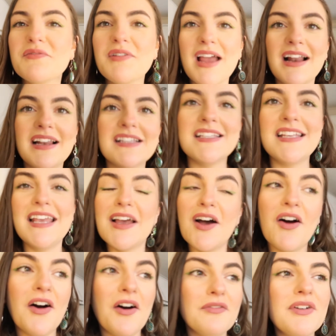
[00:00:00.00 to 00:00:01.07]
reality
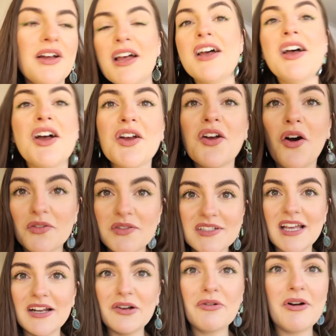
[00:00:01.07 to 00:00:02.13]
of
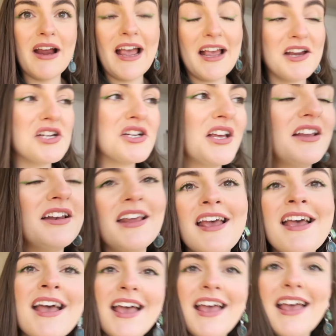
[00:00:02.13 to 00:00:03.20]
content creation
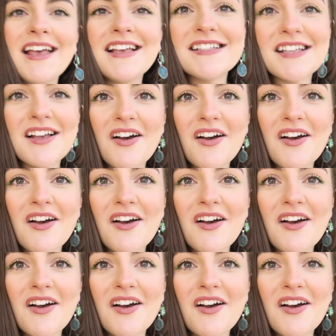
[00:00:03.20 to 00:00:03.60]
is,